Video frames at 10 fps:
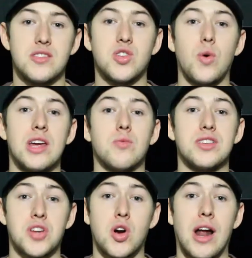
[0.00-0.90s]
So in
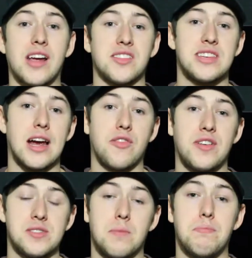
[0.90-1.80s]
return, I can
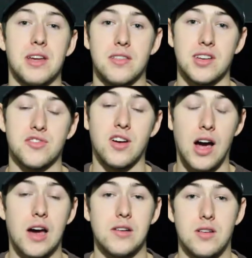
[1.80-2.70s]
sacrifice the big things for
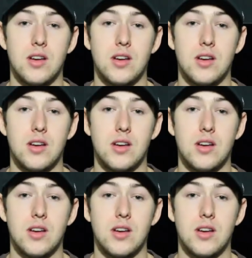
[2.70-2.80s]
God.